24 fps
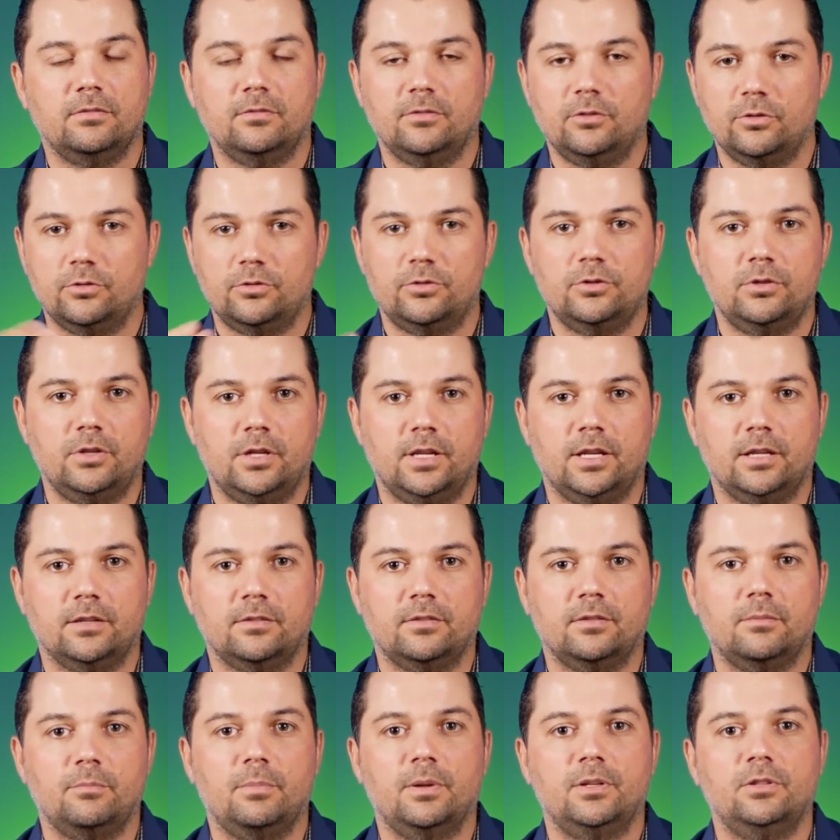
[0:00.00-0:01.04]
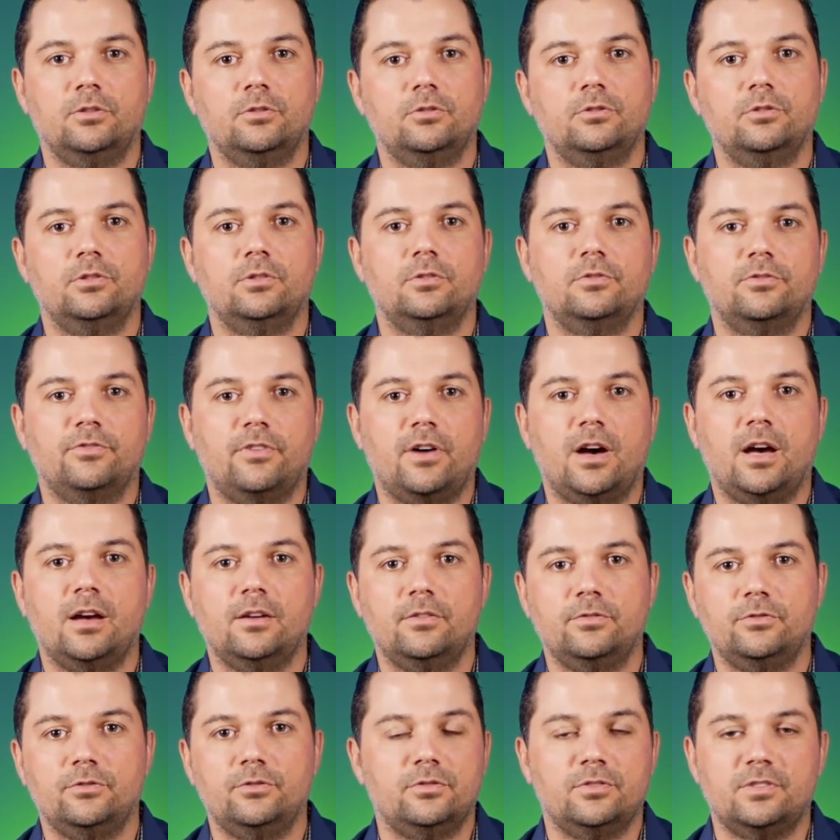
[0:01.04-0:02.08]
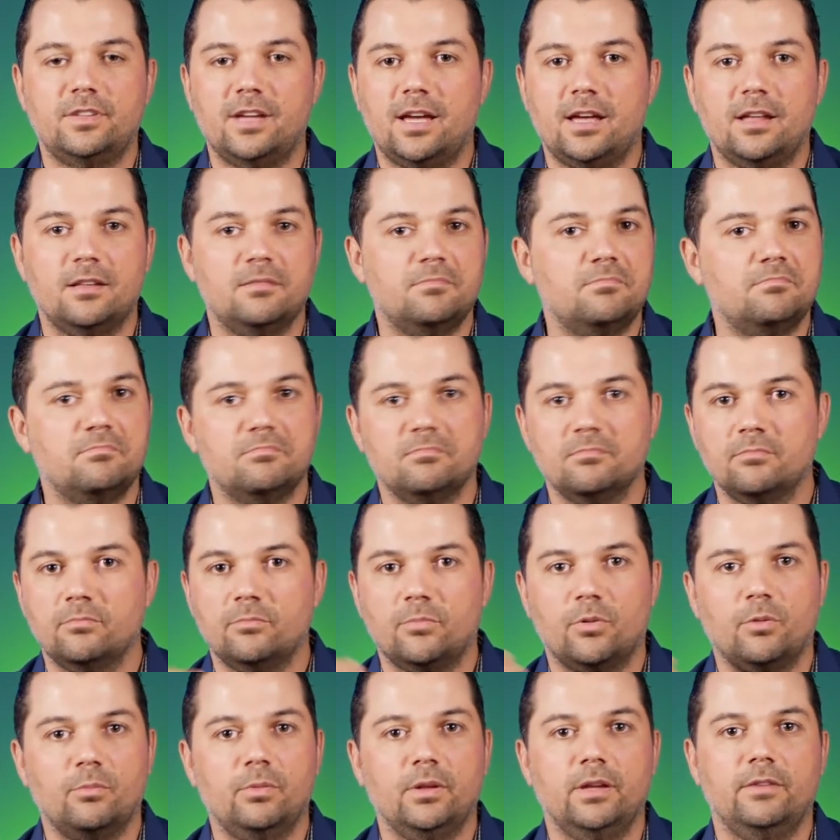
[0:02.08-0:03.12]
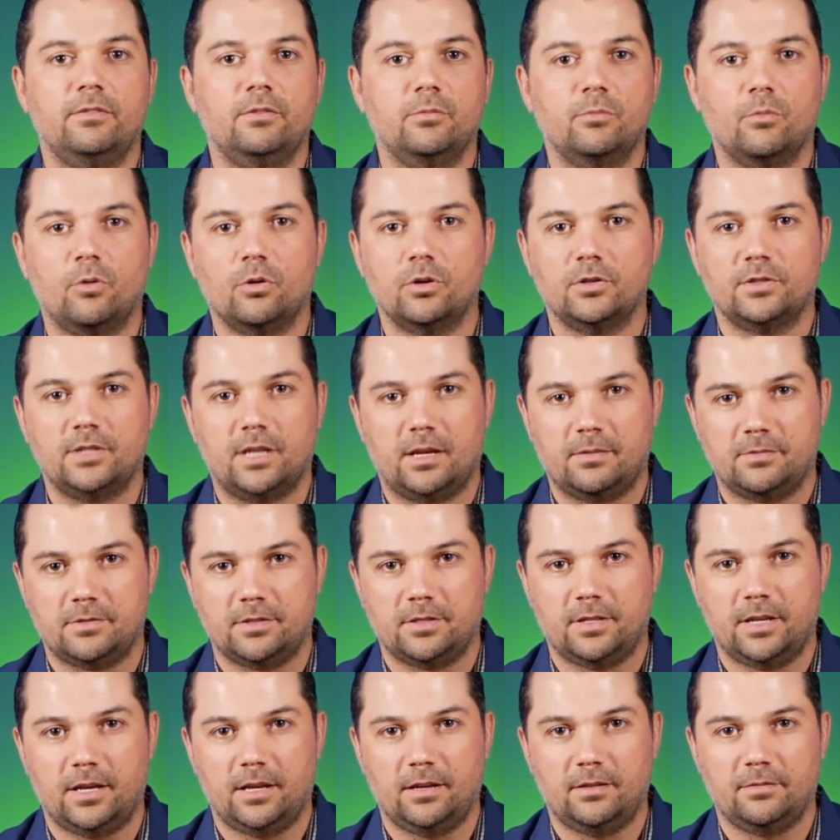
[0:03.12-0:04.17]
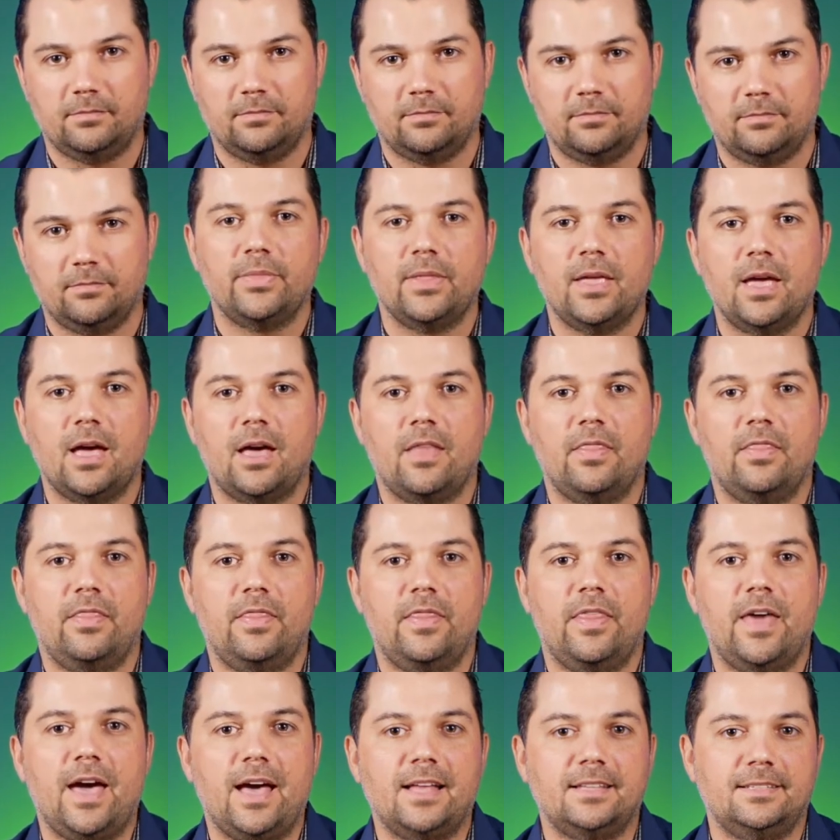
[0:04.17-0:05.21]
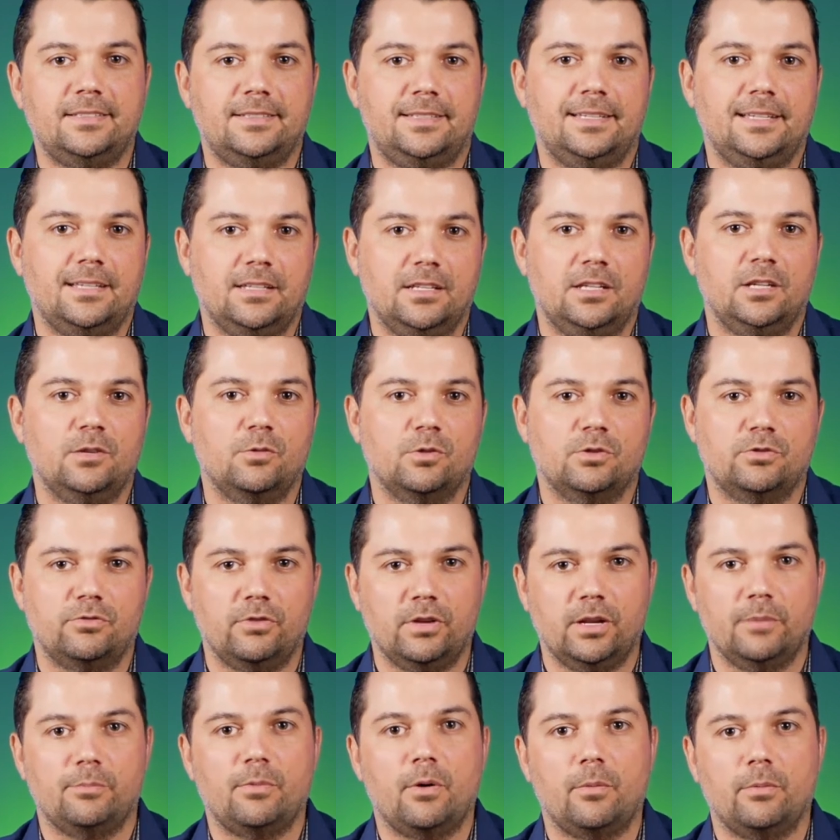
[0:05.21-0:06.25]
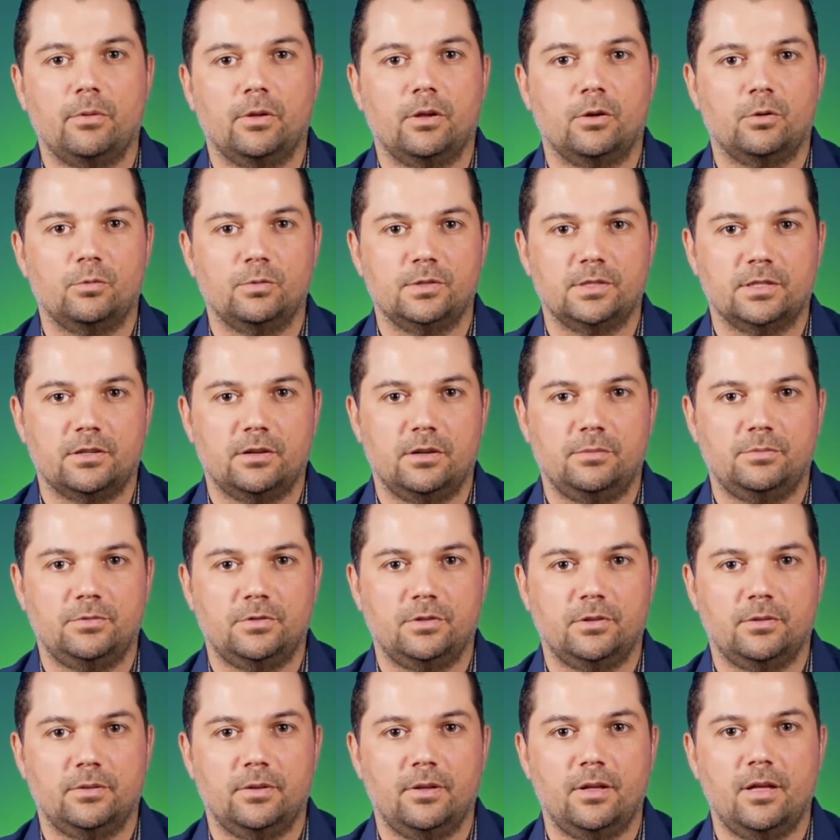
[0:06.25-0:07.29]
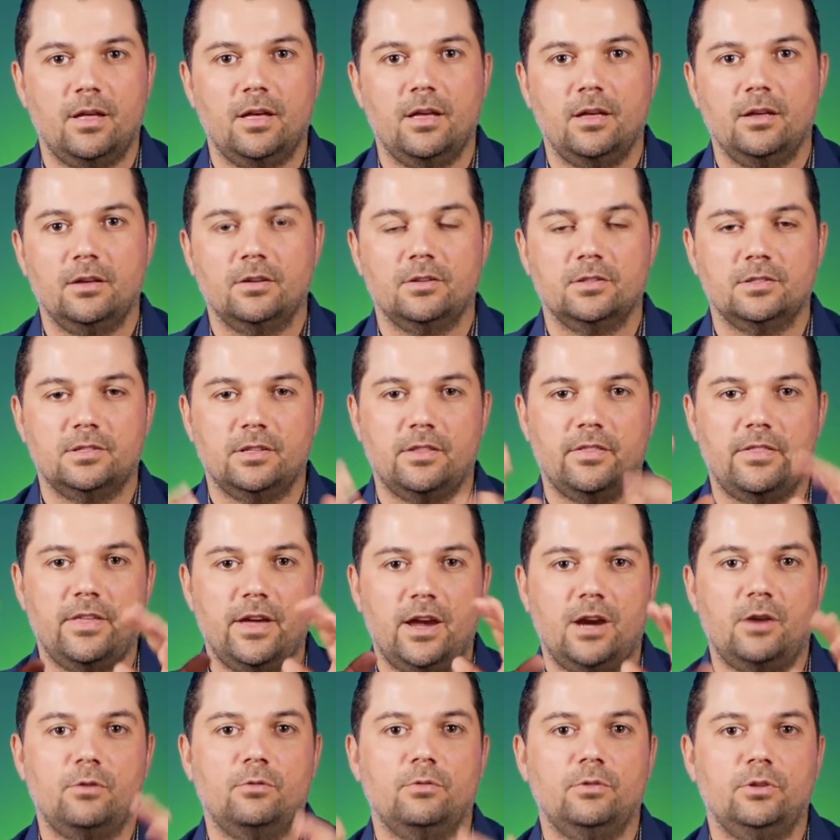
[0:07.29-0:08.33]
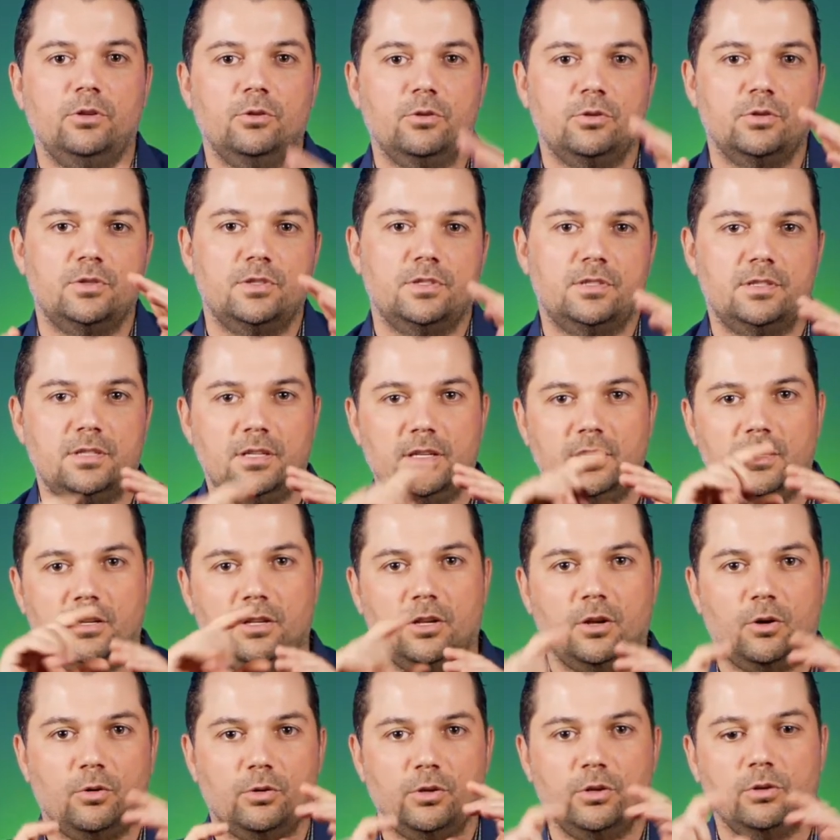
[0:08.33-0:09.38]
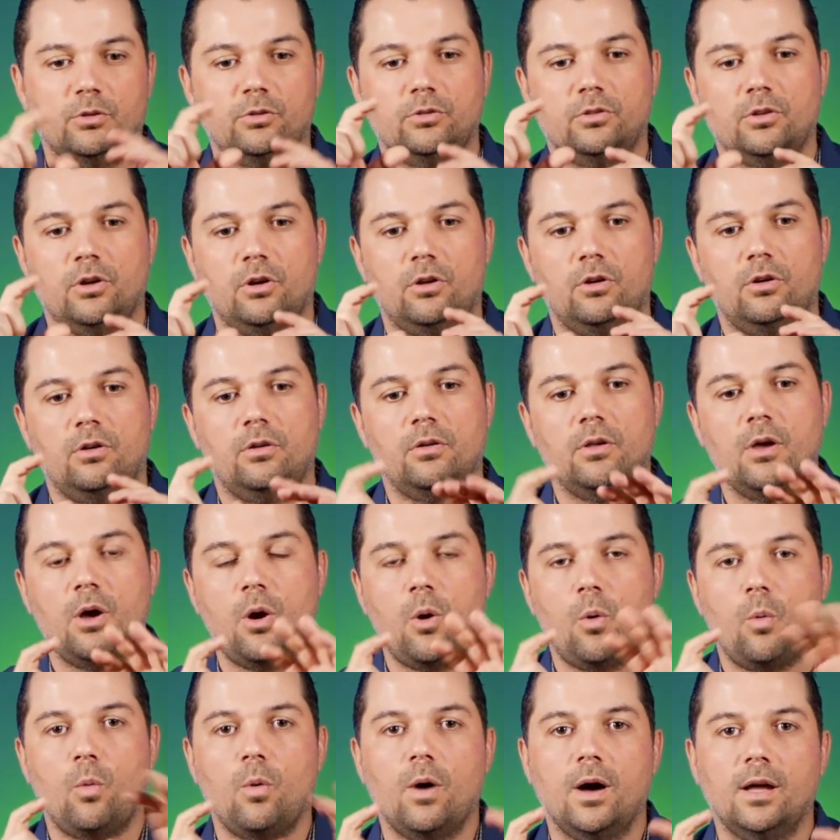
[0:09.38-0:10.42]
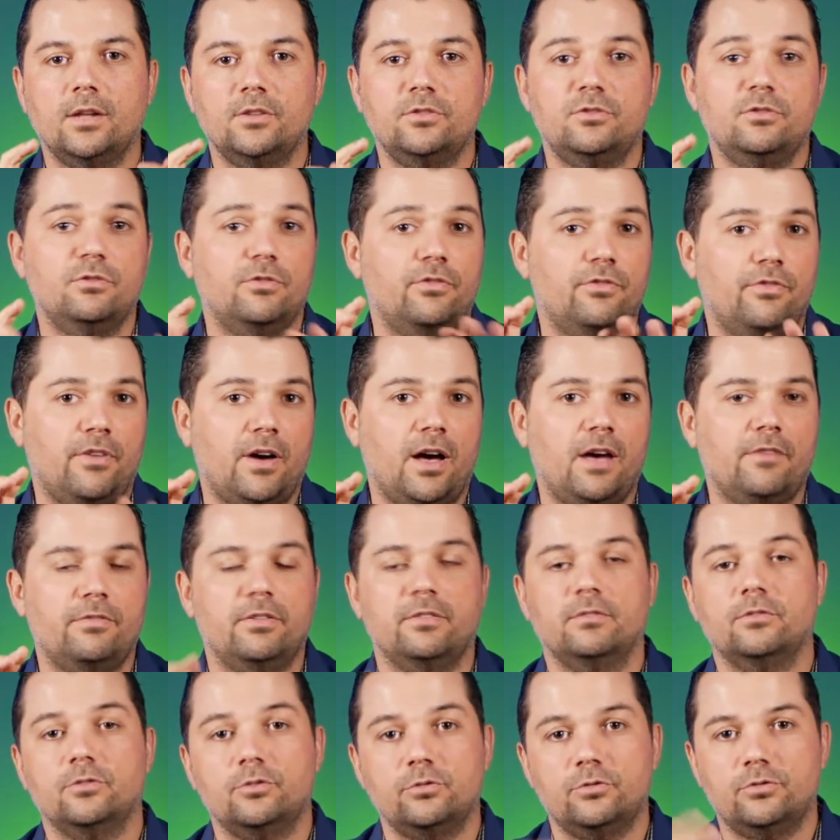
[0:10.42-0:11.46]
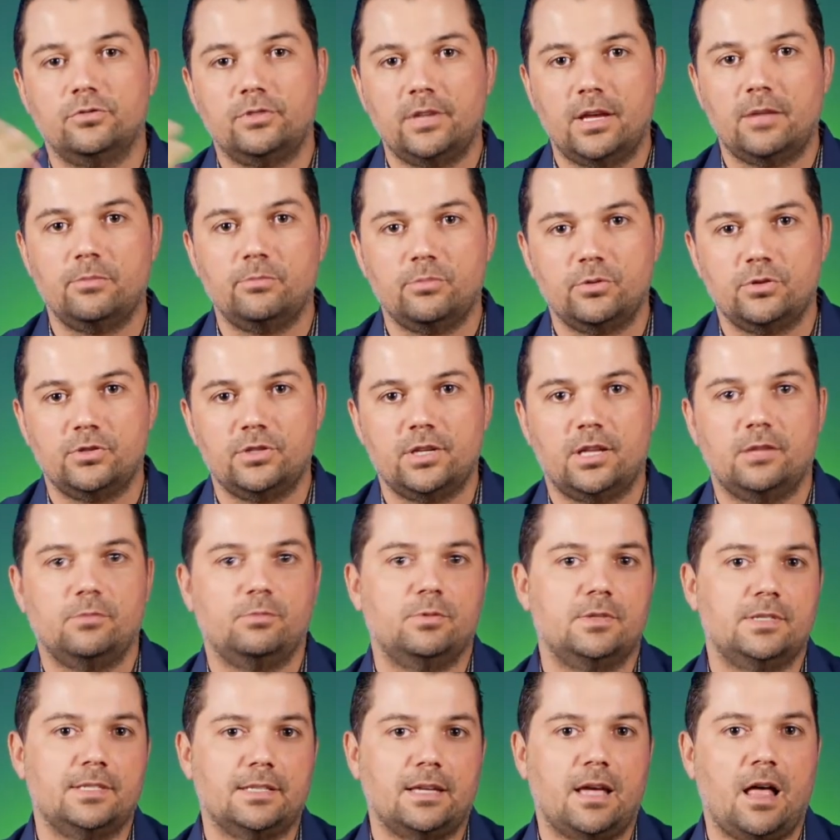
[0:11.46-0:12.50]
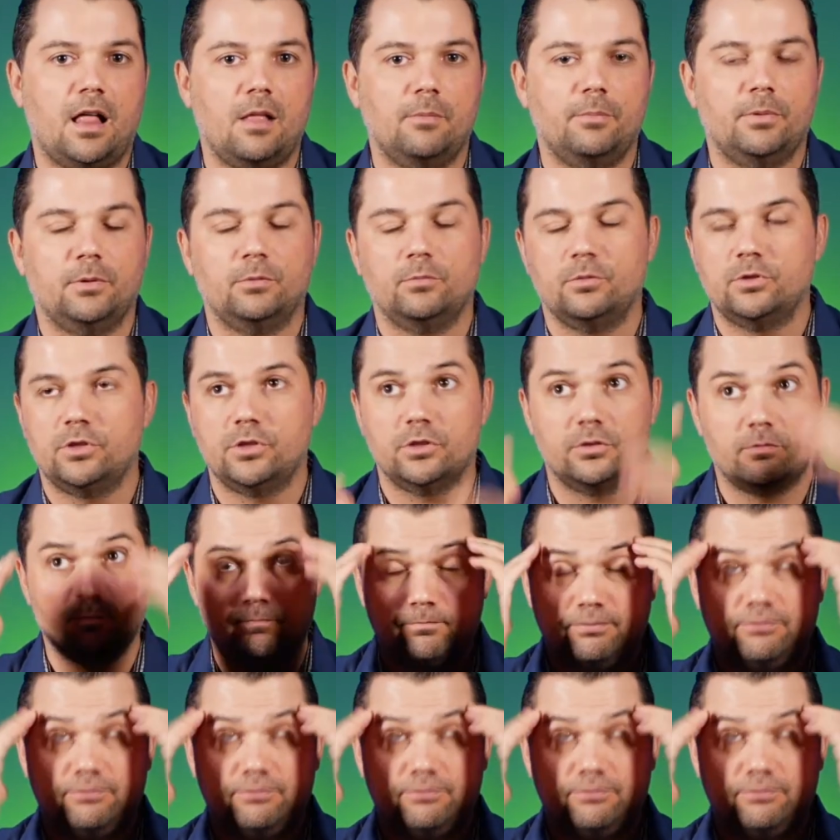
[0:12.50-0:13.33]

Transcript: you're doing it but you're doing 5 10 probably even more times a day and that technique was really popular with crypto because there you could see you know you could earn 1 to 5 even to 10 percent with scalping which is